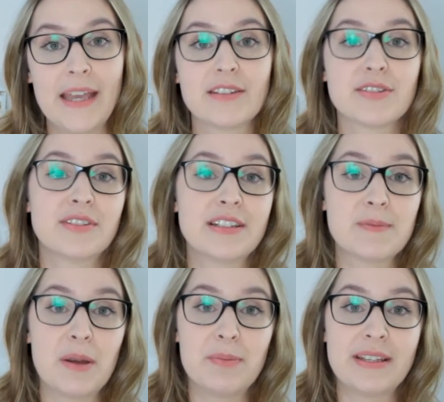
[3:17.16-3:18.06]
And so this
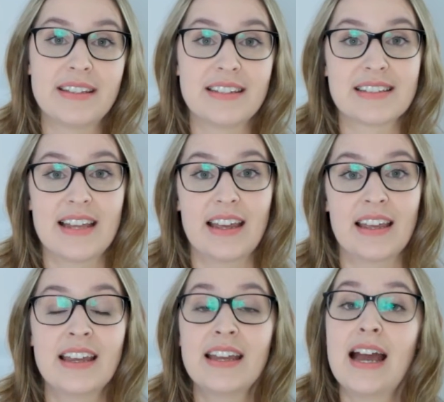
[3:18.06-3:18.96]
might be things like
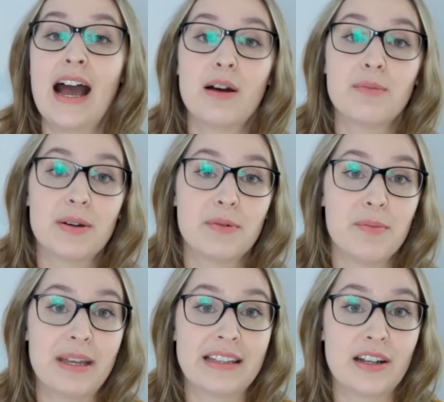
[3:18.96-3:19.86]
how might we
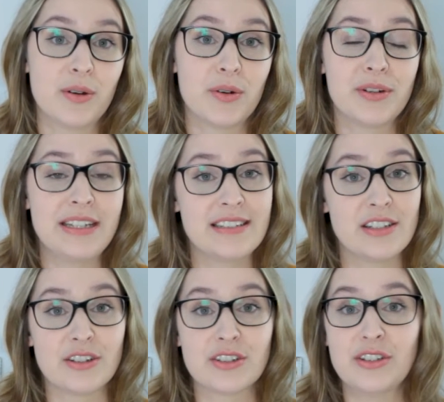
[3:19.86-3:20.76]
make the logo
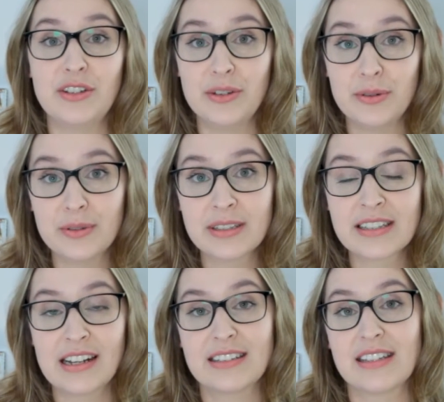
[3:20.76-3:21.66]
easier to
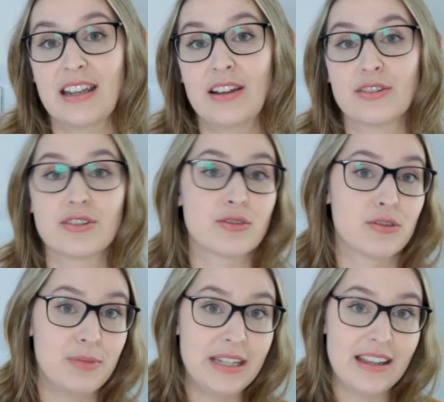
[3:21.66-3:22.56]
use, let's say on
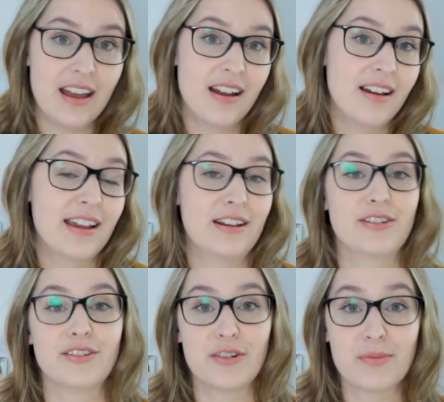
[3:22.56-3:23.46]
social media
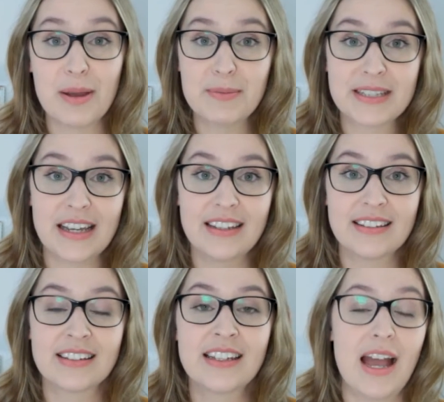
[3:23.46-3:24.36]
and on our websites?